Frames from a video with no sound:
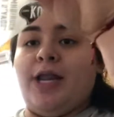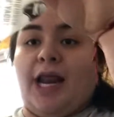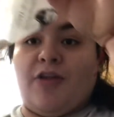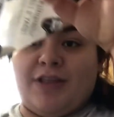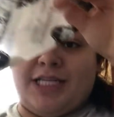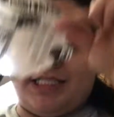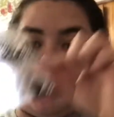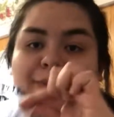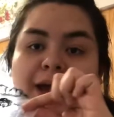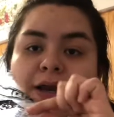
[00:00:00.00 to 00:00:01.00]
and I don't think this is
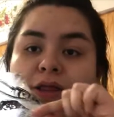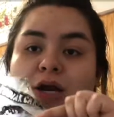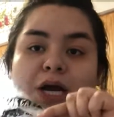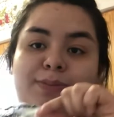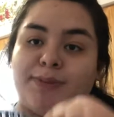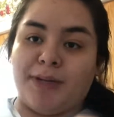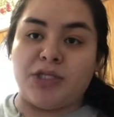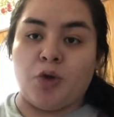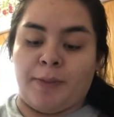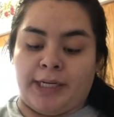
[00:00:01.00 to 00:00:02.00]
gonna make another cup, so I'm gonna
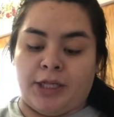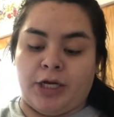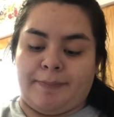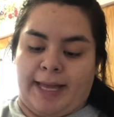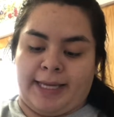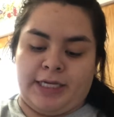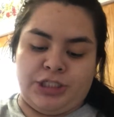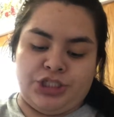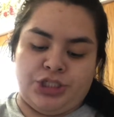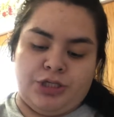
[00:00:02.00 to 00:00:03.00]
have to open another
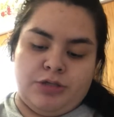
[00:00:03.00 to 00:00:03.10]
package.